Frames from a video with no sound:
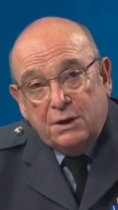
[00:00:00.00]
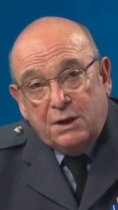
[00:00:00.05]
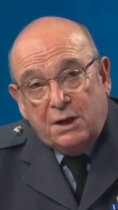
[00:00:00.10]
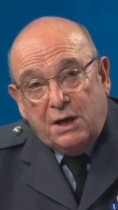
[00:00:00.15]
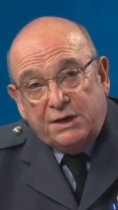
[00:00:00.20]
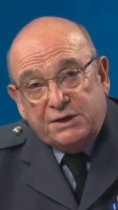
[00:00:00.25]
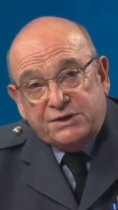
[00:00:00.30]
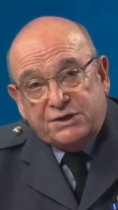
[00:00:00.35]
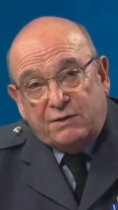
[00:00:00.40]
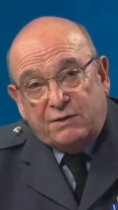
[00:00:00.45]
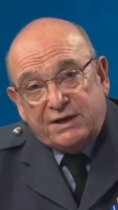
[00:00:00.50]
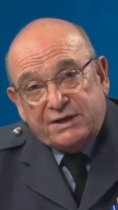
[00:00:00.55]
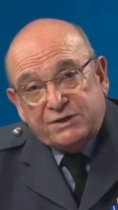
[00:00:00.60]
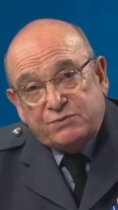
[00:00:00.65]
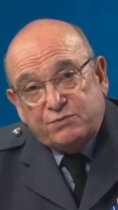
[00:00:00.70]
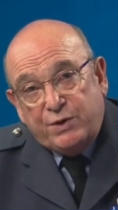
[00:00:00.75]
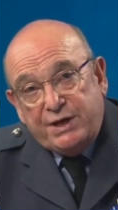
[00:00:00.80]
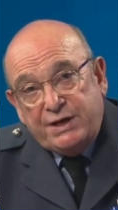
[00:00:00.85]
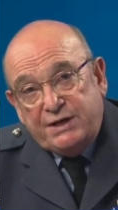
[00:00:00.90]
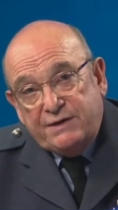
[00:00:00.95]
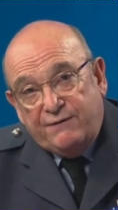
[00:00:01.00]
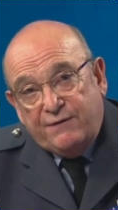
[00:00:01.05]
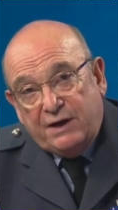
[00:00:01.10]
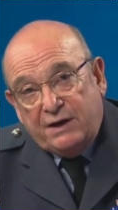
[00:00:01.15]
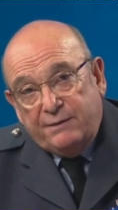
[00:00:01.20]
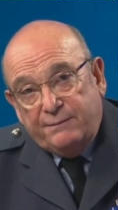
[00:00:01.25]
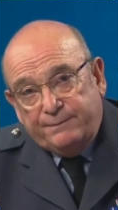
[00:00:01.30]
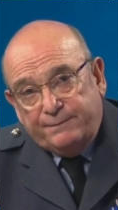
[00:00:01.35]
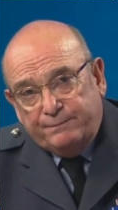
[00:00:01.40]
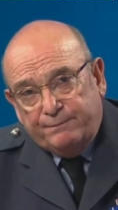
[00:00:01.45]
And so as we
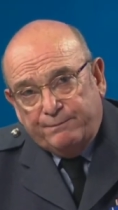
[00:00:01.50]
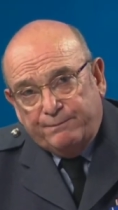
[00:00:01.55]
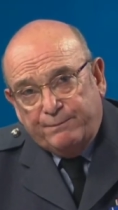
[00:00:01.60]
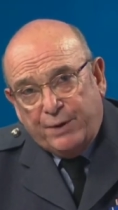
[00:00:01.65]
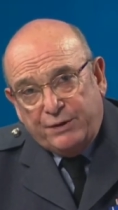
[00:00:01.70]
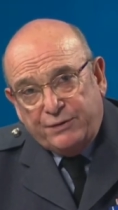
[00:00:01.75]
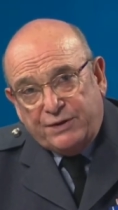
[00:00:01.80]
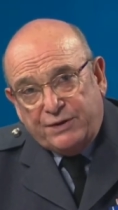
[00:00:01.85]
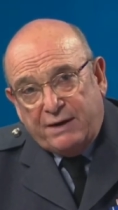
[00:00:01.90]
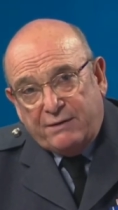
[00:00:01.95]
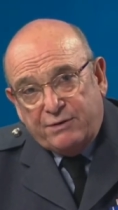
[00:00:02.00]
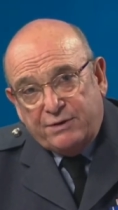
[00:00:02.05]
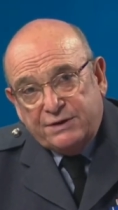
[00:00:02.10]
develop both our